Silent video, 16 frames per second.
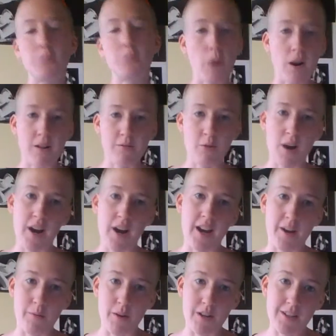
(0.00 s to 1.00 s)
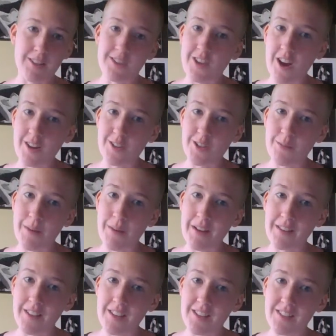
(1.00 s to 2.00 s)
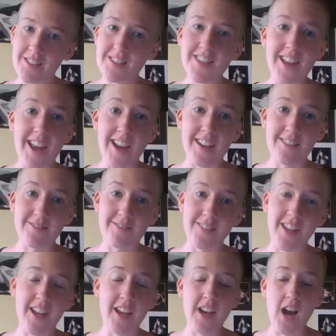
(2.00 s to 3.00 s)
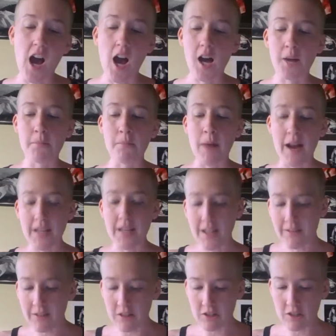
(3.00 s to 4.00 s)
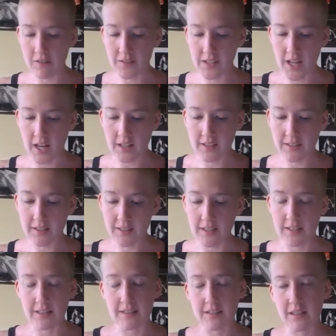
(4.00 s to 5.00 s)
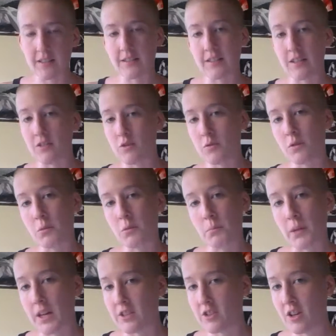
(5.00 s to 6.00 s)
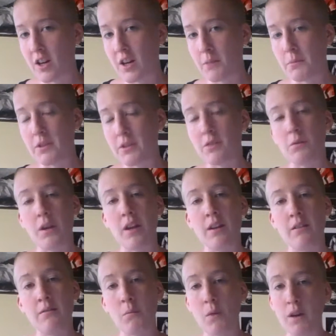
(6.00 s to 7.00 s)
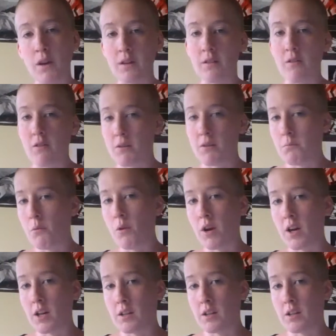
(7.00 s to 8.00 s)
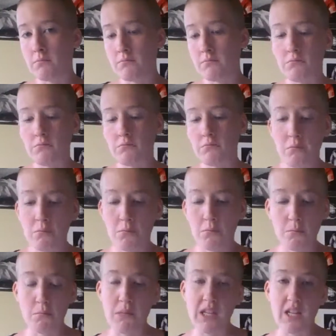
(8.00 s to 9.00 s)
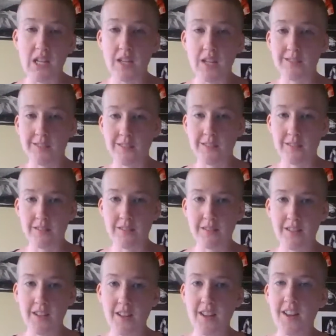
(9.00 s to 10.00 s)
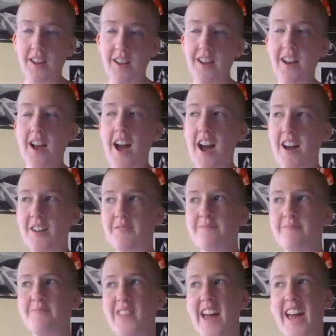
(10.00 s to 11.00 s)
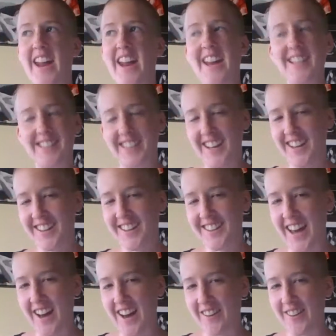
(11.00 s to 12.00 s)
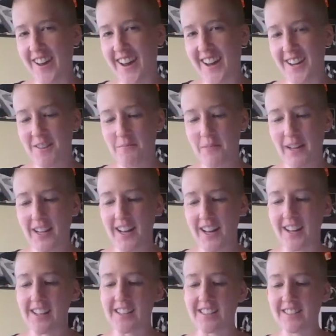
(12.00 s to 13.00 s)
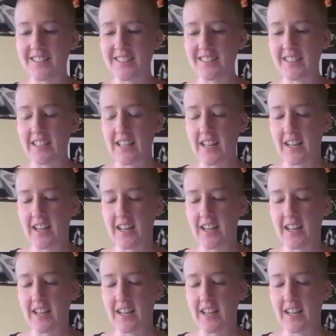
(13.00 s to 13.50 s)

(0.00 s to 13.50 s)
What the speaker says: that's part of why I wanted to talk to you about this today. My definition of sex is consensual pleasure between one or more beings. And I say it that way because